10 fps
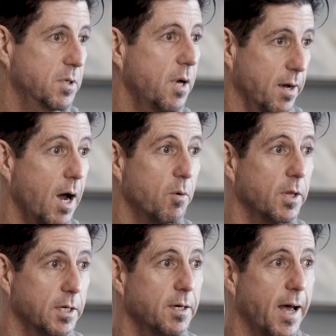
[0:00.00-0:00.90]
I got
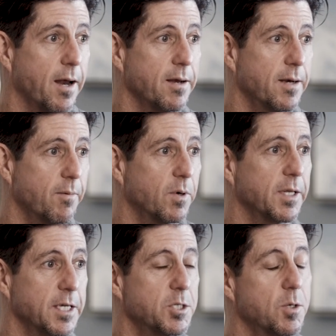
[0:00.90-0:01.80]
really good at it and I
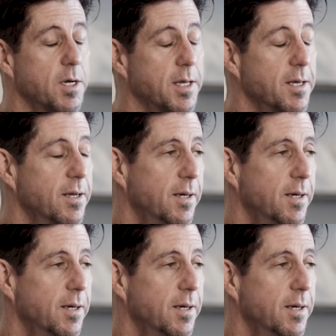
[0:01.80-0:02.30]
really enjoyed it.